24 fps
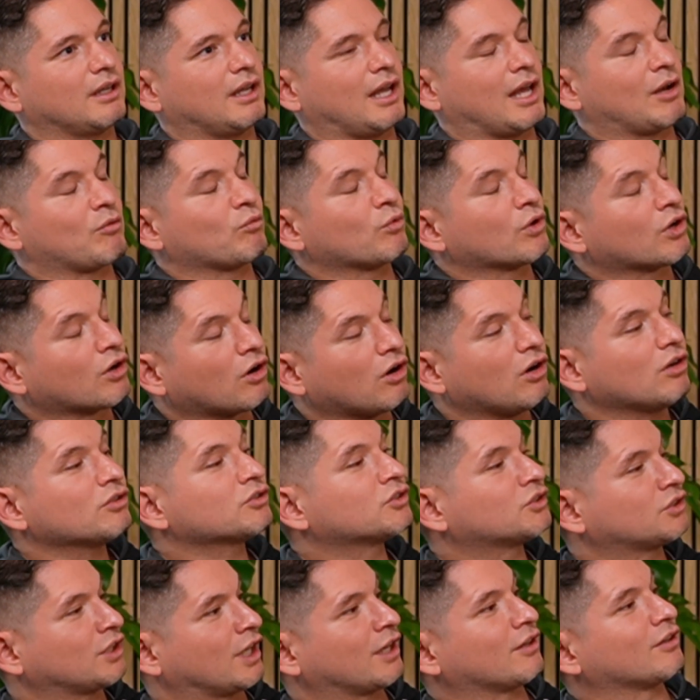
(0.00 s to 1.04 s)
And we're all
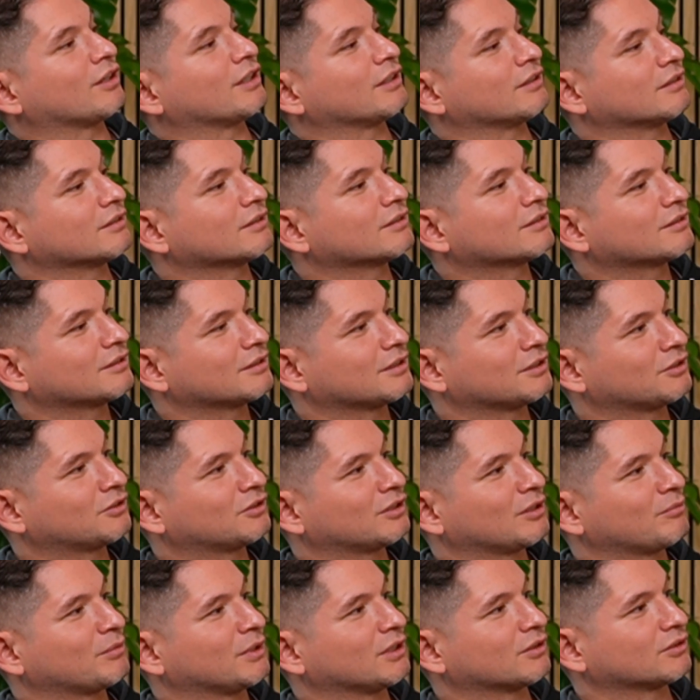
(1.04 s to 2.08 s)
sharing a
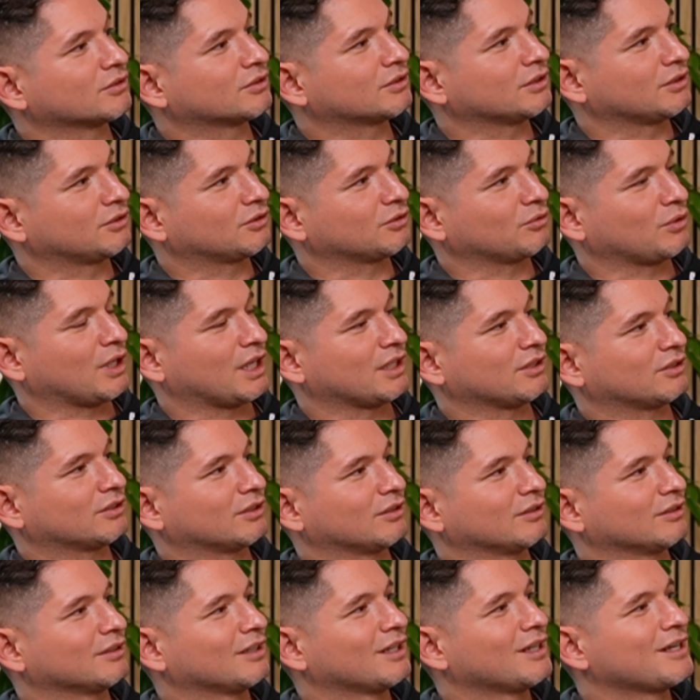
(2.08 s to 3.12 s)
similar
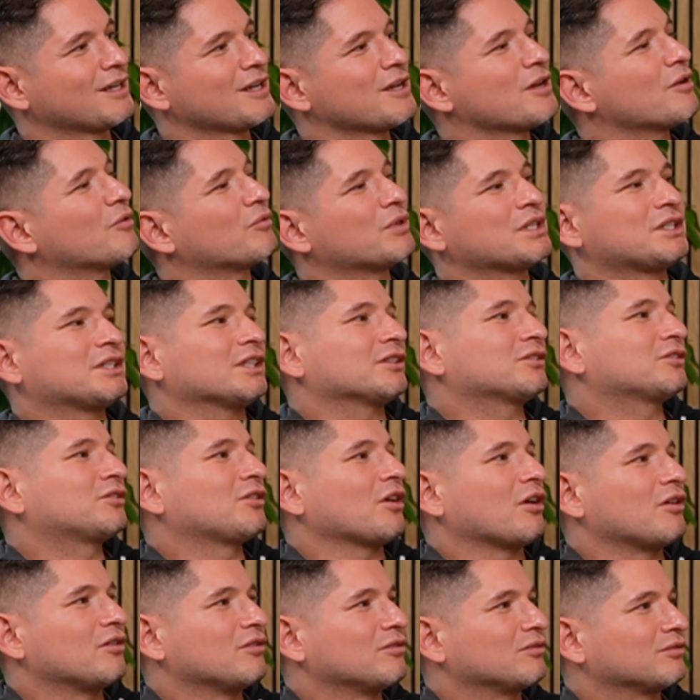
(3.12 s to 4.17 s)
situation. We just
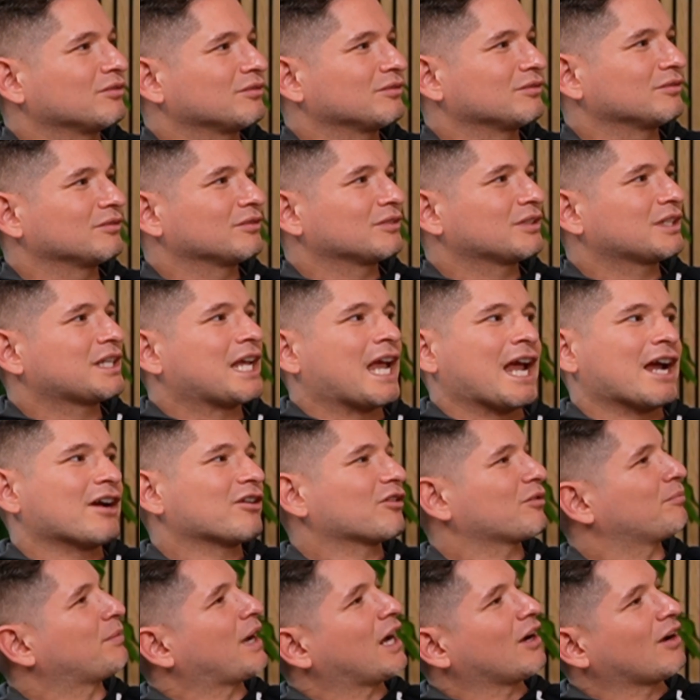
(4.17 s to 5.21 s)
don't
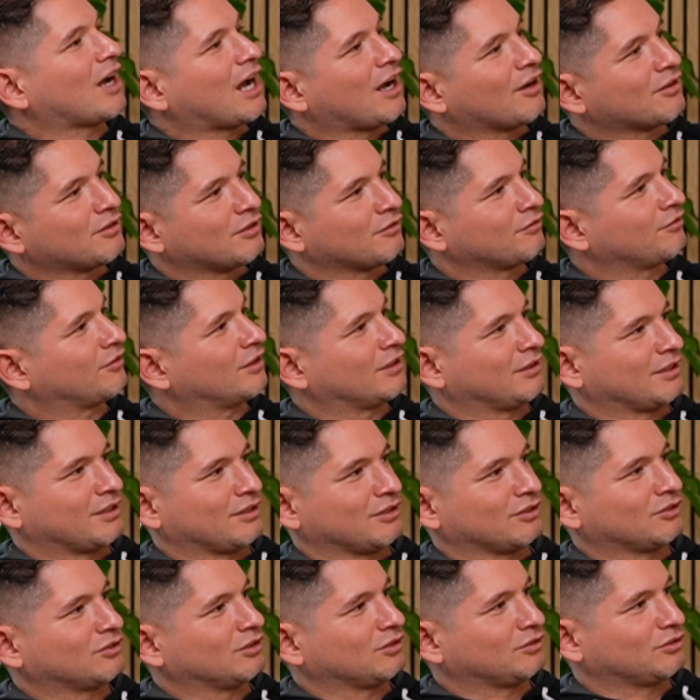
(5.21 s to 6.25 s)
care about how you're
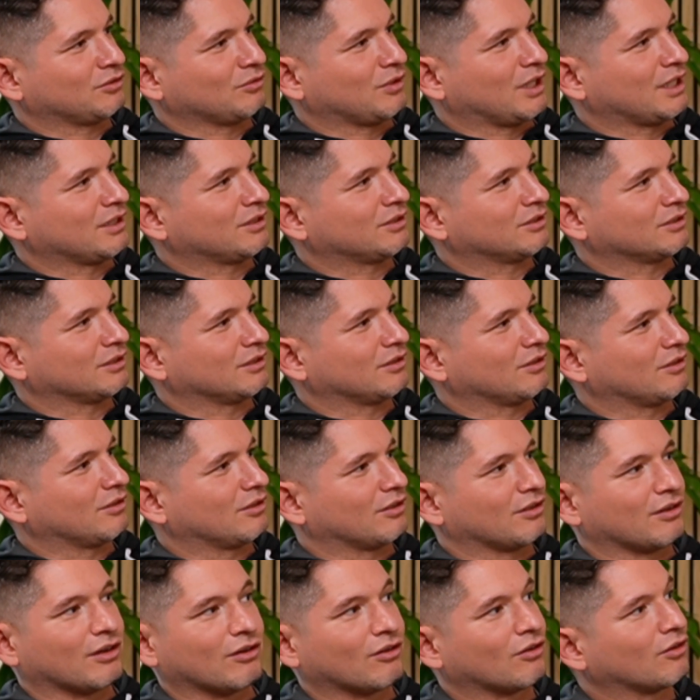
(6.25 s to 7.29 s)
feeling the situation,
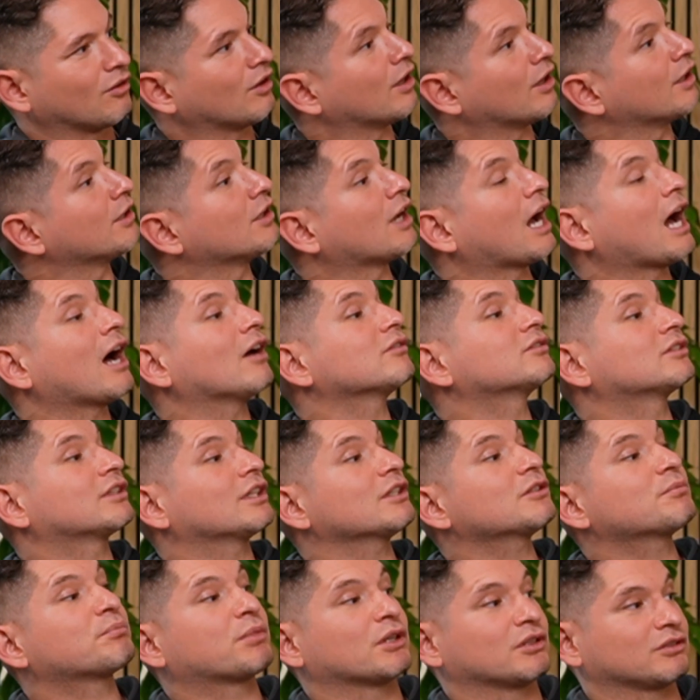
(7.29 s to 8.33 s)
or how's
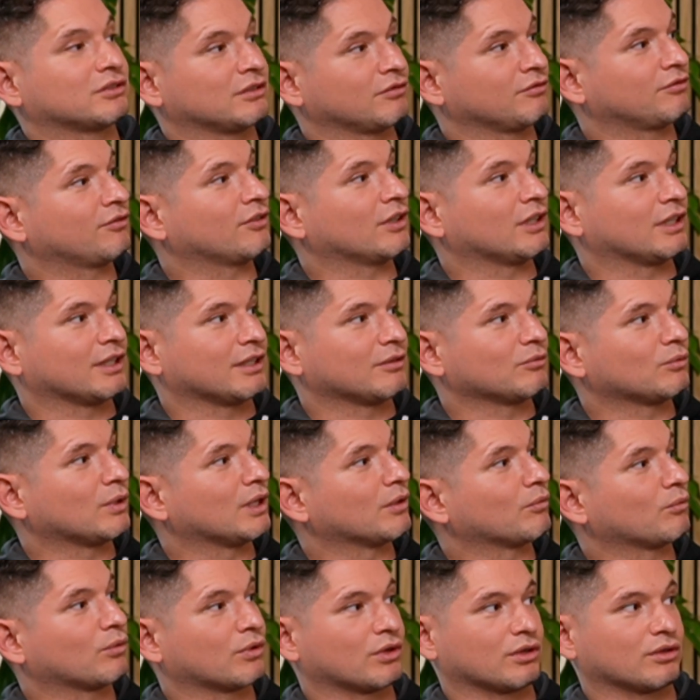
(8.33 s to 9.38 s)
this person feeling
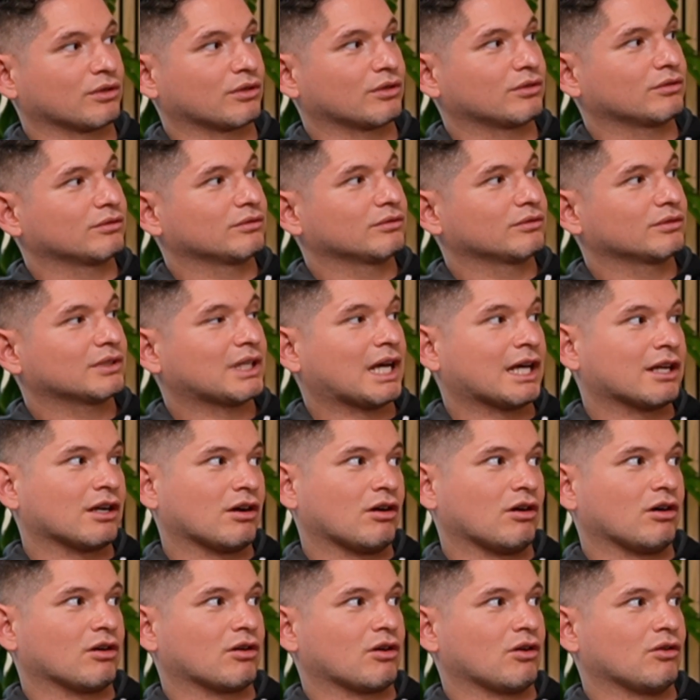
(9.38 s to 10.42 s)
what we're kind of
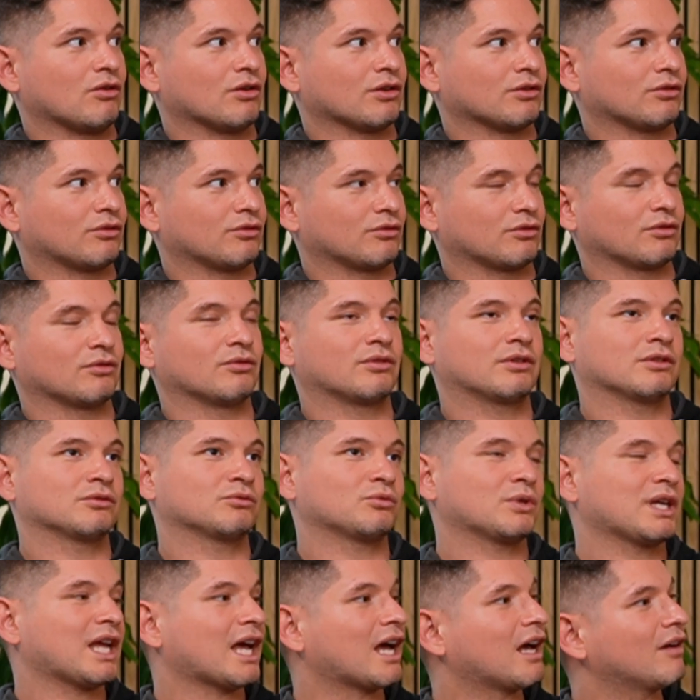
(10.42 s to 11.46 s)
all going through, because
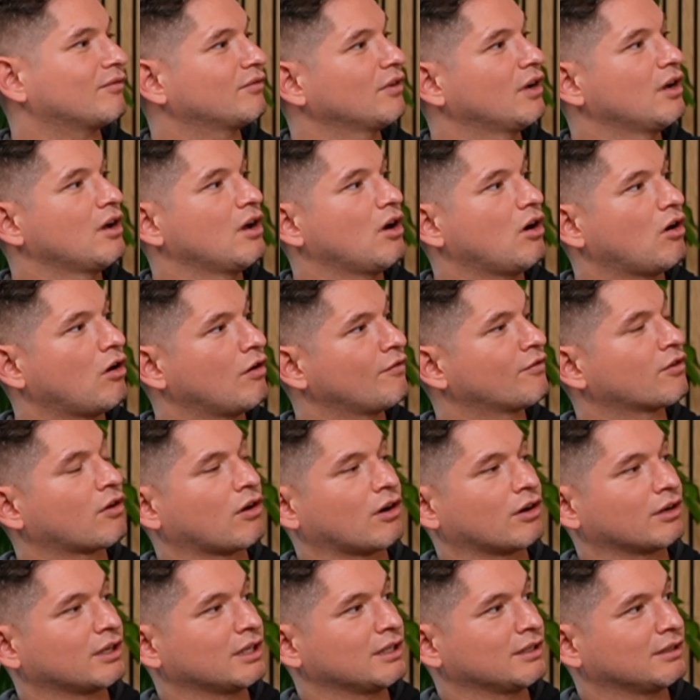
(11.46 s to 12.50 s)
we have
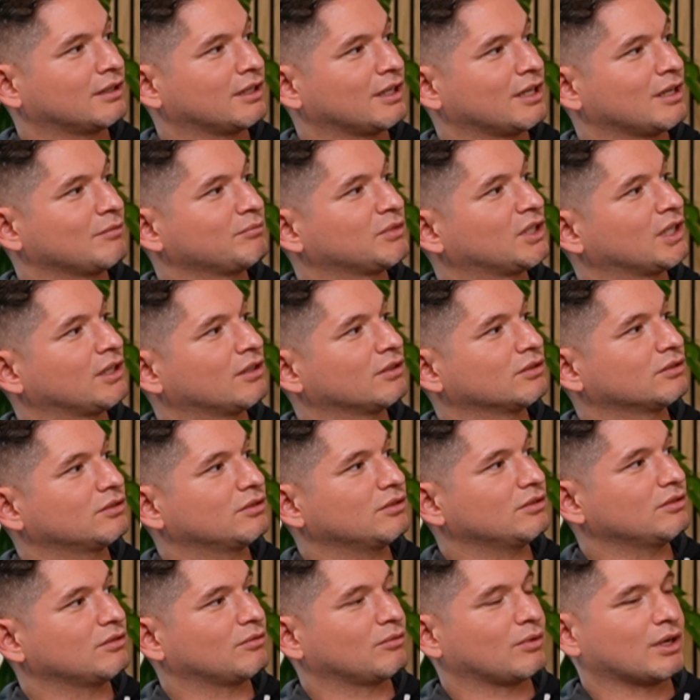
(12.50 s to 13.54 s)
overarching themes here
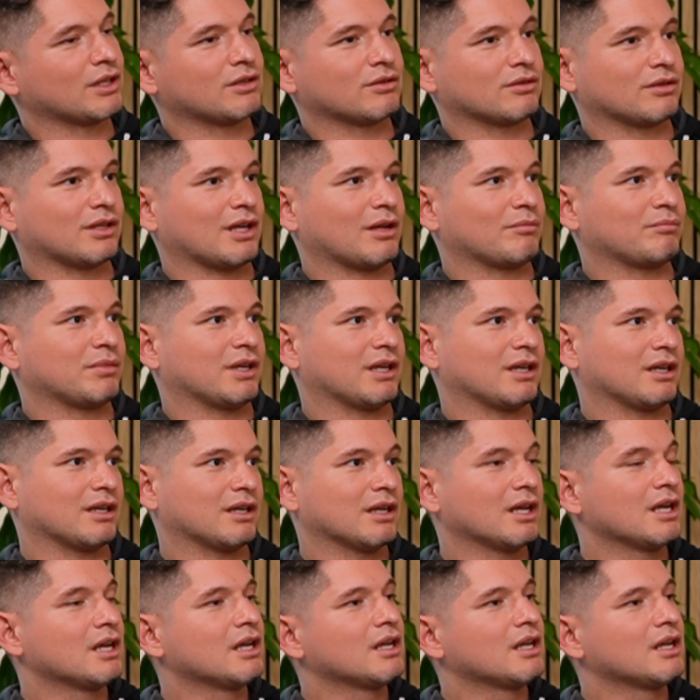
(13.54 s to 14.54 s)
too, whether that be